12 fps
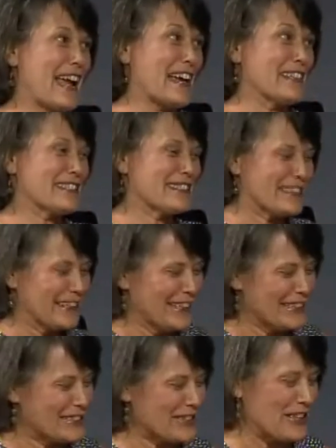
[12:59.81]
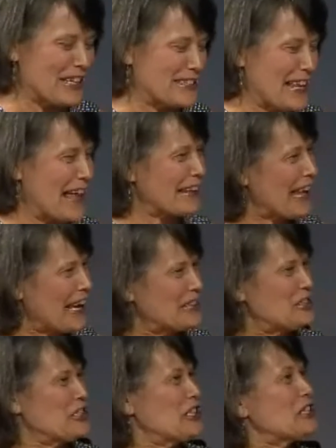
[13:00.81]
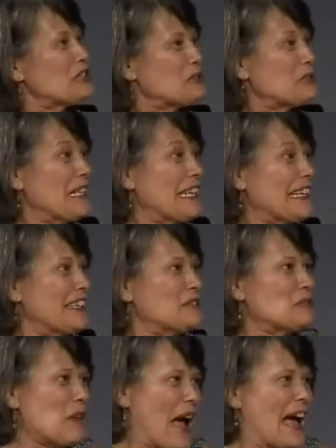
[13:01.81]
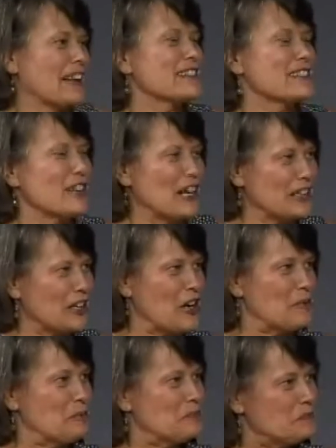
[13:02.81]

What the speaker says: Yes. So that's LAGUE wax.com.